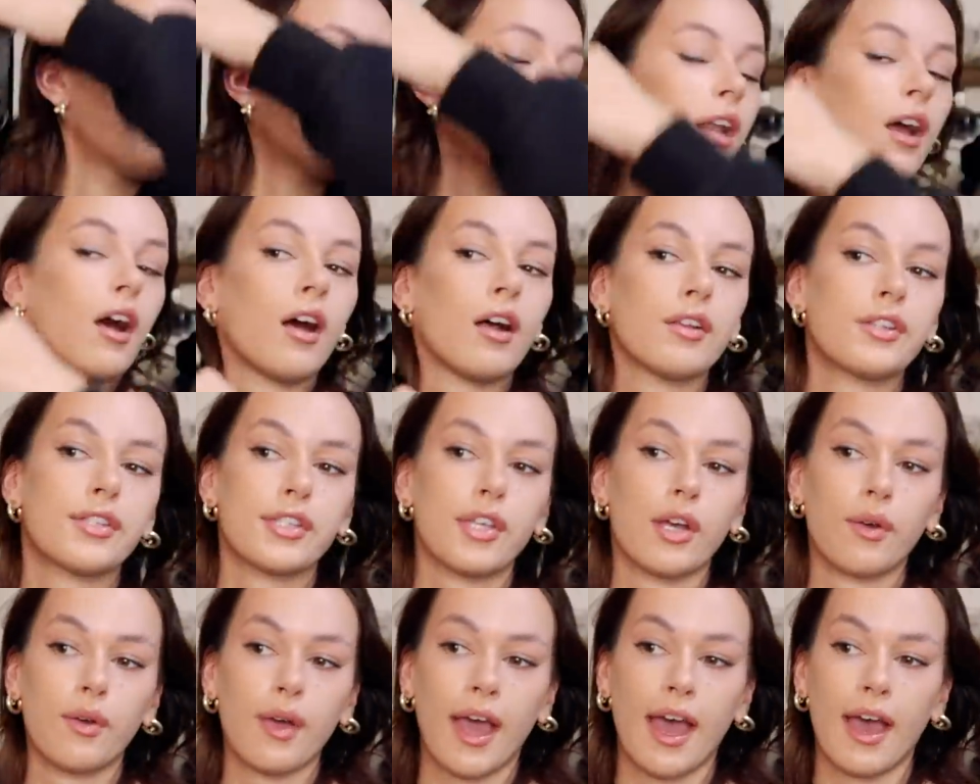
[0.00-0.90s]
But
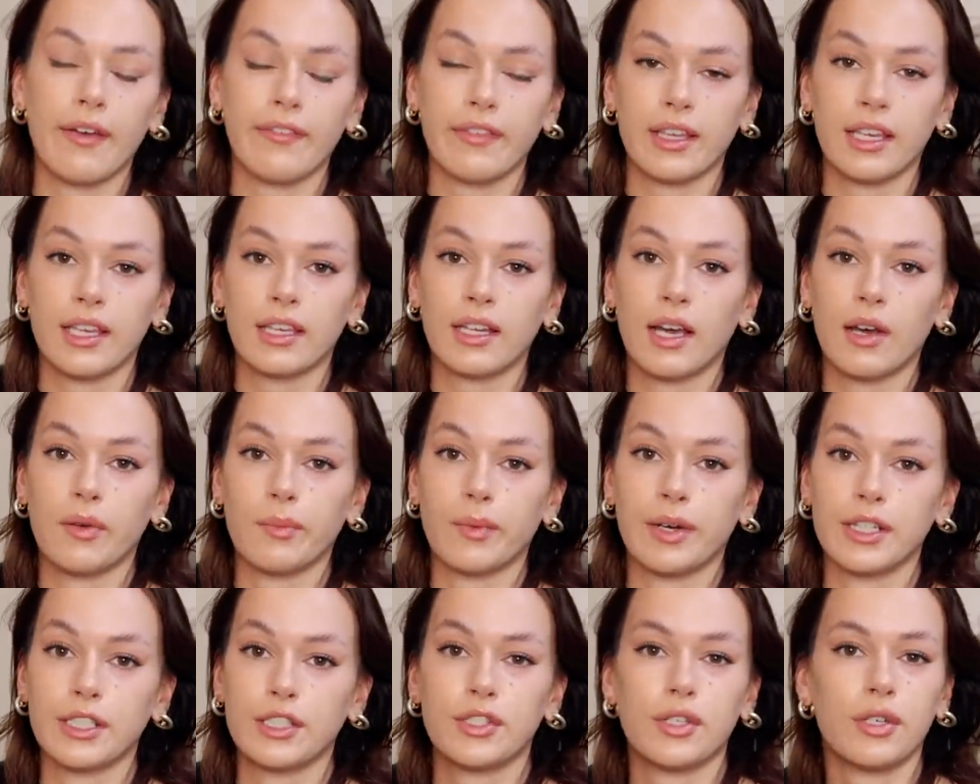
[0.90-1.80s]
also having it on
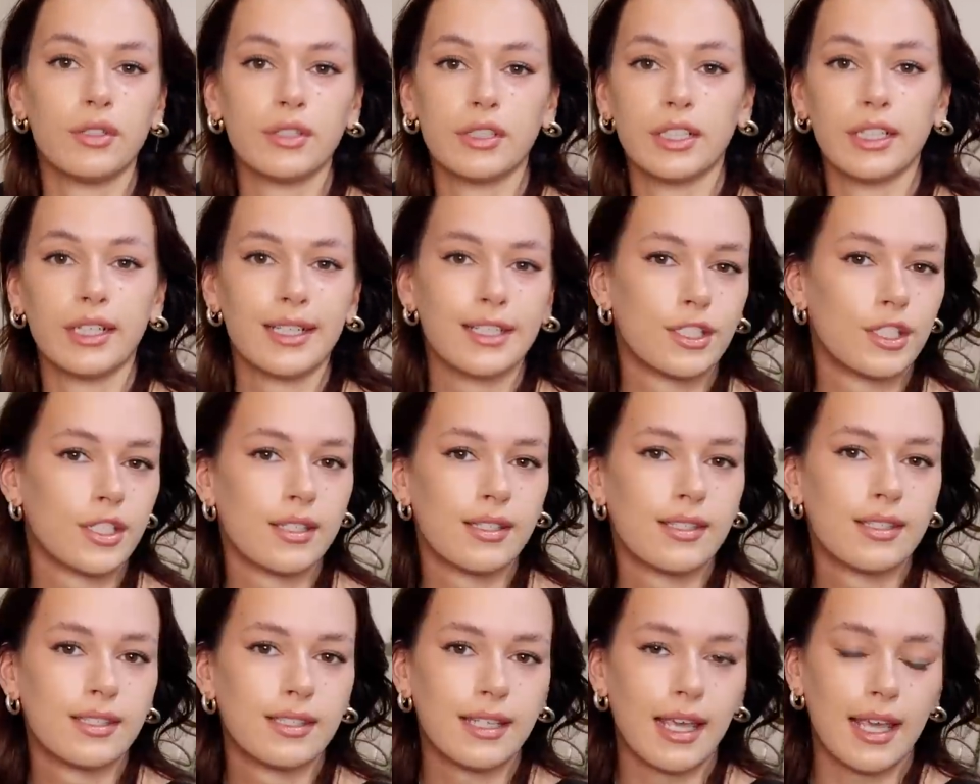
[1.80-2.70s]
one shoulder, it
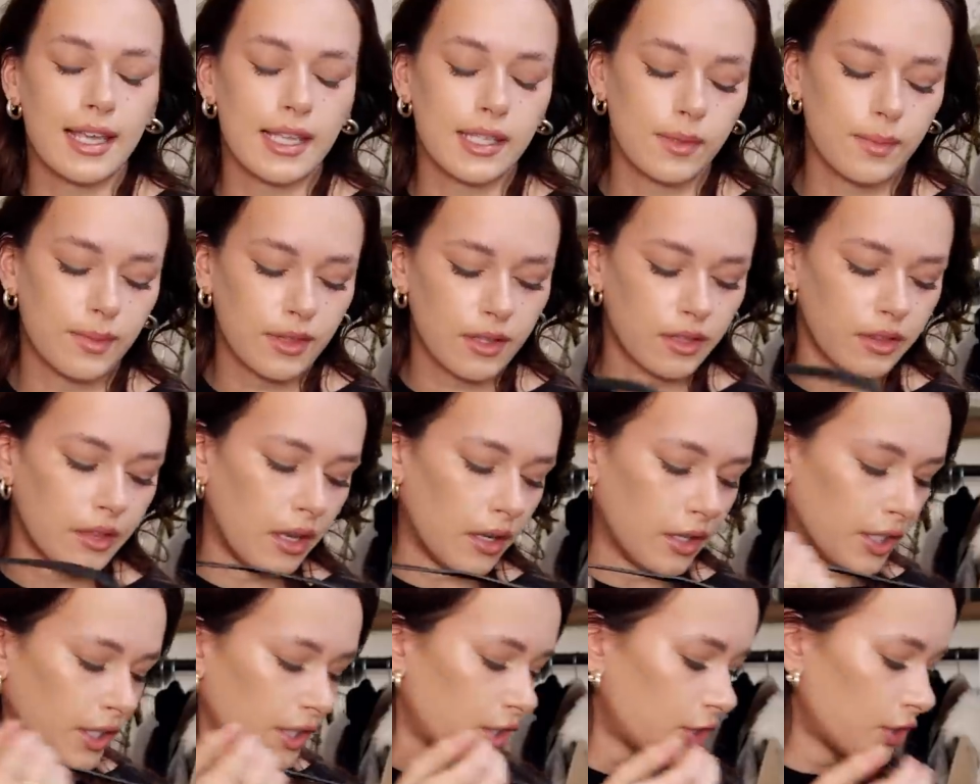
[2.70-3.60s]
just stays with the
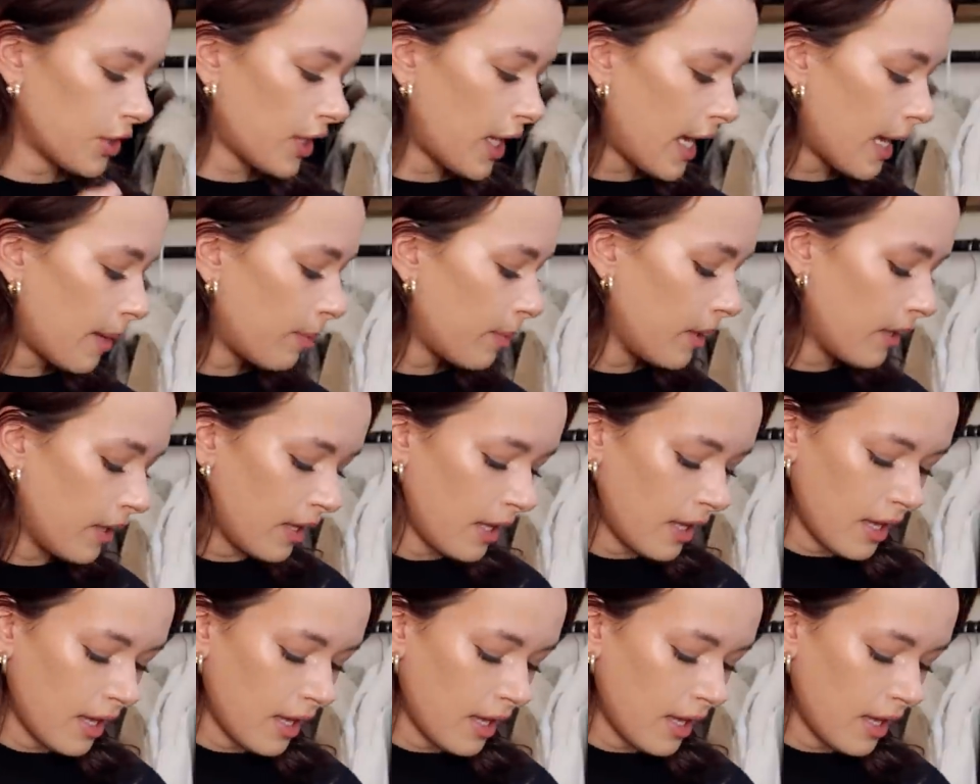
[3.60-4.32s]
longer strap.